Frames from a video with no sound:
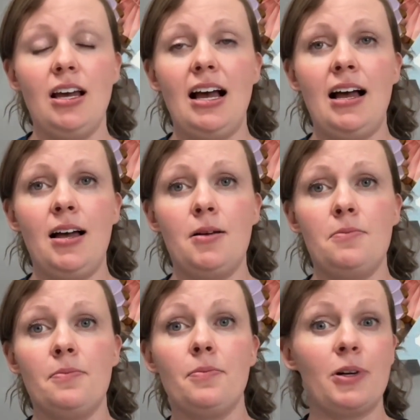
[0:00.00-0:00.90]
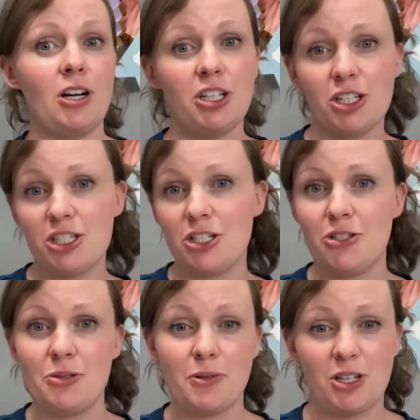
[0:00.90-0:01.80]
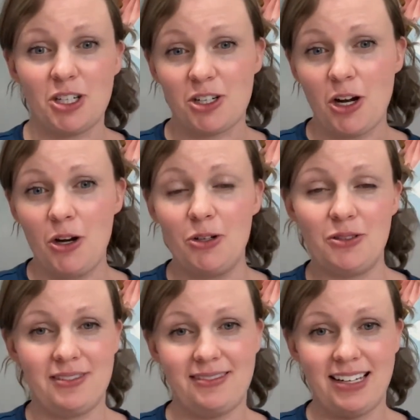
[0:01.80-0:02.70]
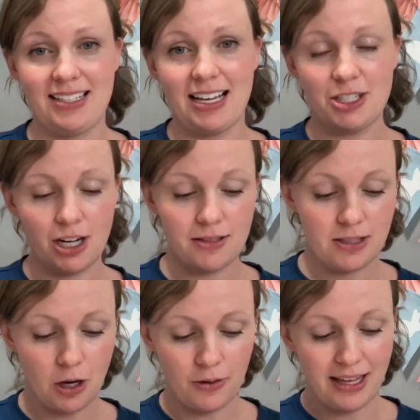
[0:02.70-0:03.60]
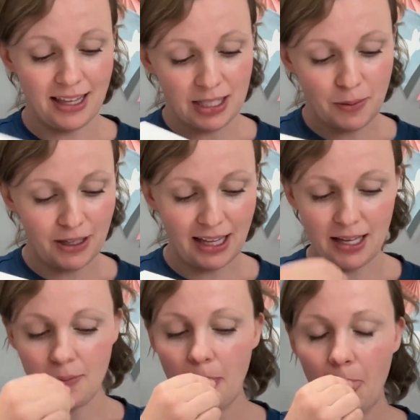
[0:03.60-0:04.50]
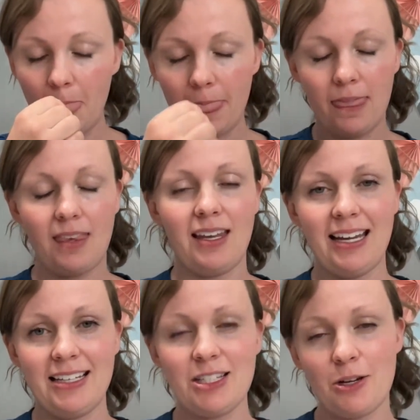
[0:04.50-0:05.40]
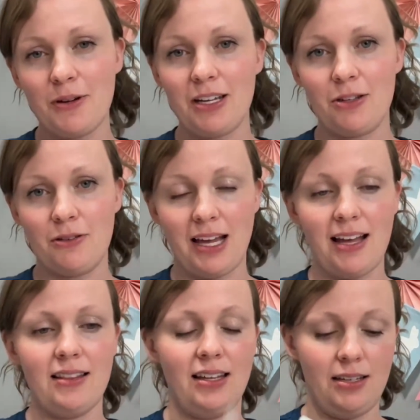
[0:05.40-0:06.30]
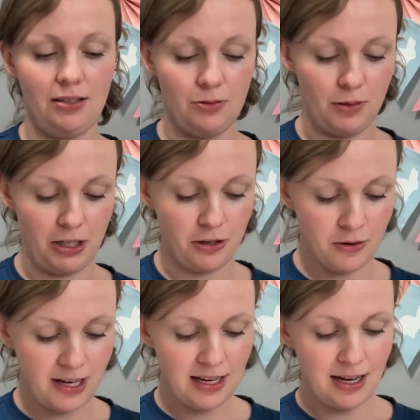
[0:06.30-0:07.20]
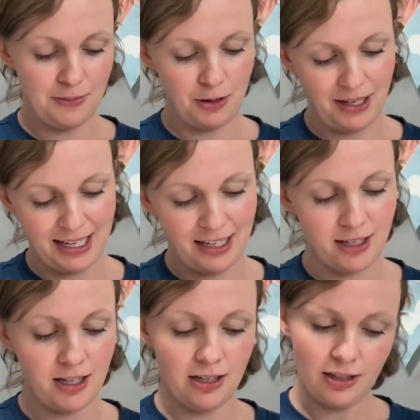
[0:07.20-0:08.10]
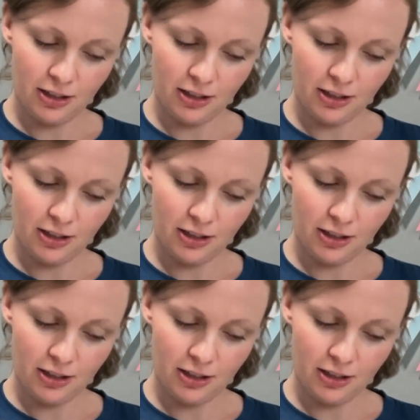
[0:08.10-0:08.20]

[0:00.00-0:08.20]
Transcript: Put on your shoes, put on your coat, etc. So in this booklet, it's going through that. Where are you going? I'm going here.